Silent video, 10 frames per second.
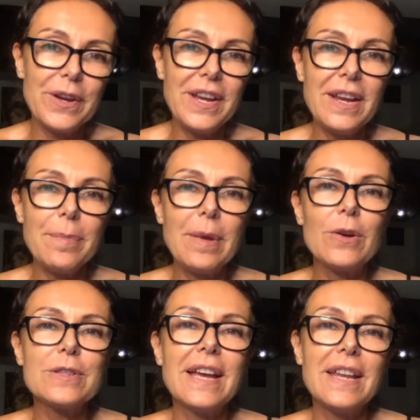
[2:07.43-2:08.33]
here
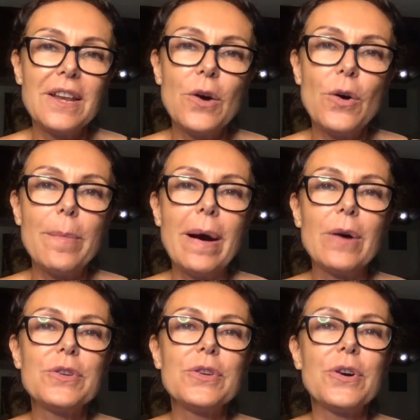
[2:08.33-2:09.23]
because I know
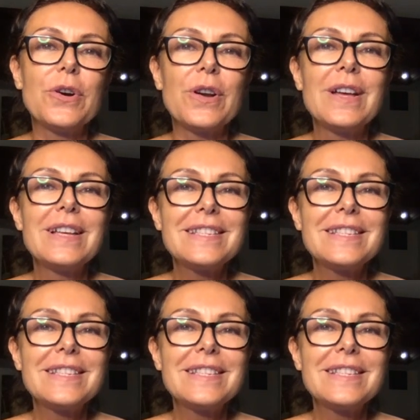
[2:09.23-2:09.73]
about your